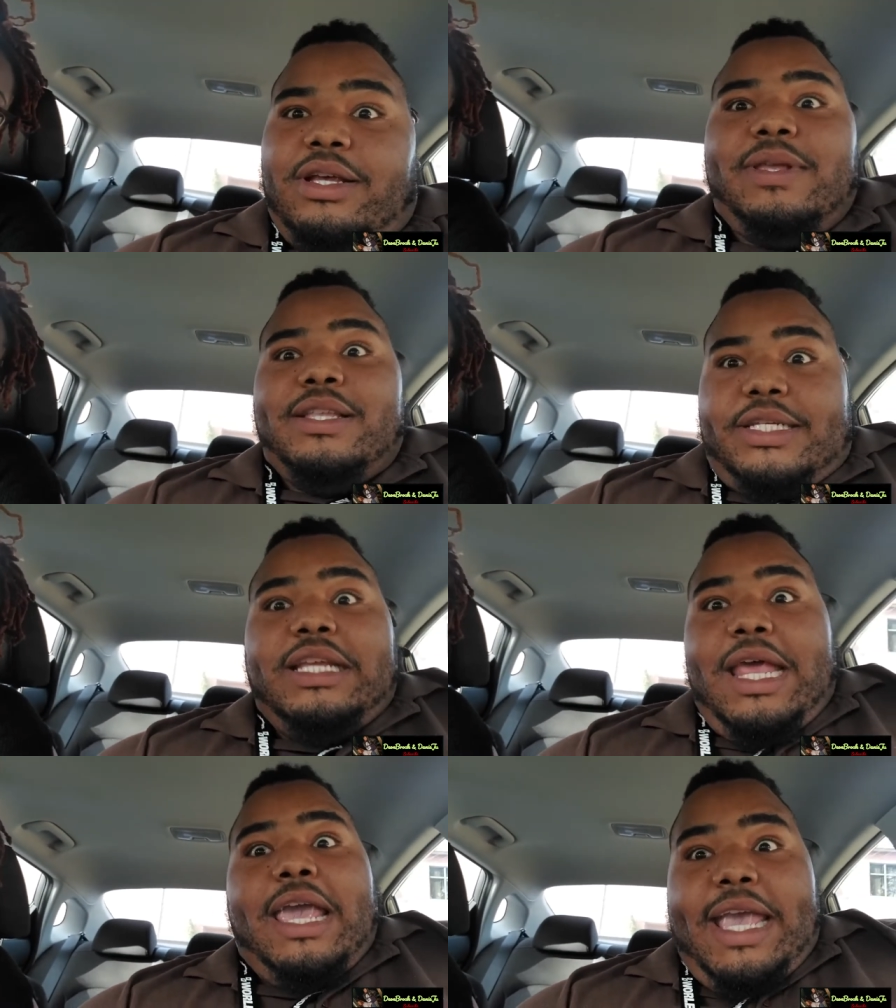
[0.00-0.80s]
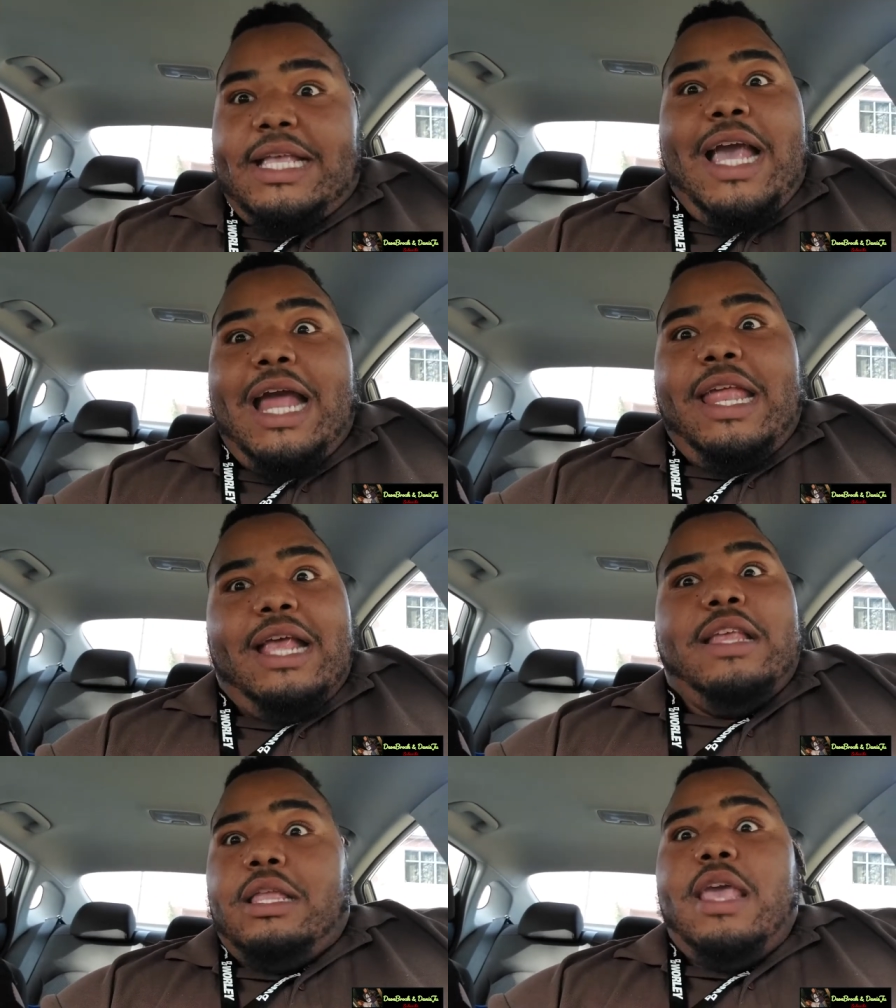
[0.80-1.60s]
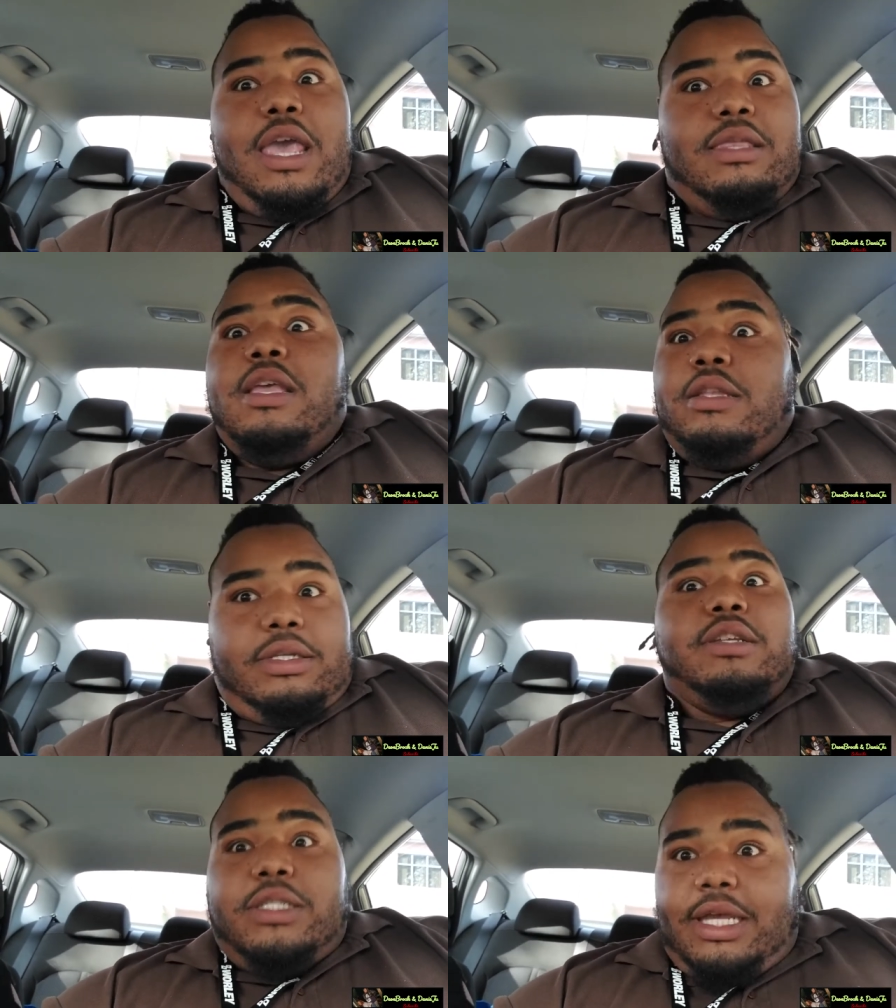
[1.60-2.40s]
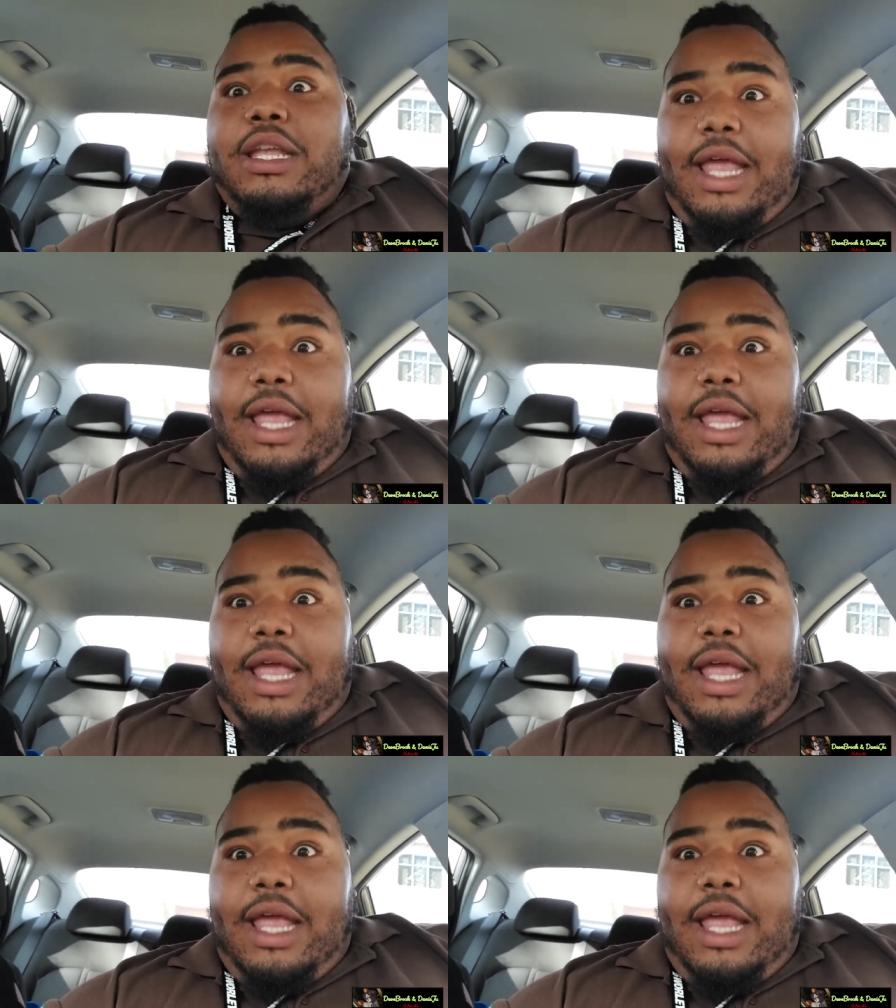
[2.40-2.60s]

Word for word: know what I'm saying? Cheat day is goddamn. That, that, that, that, cheat day.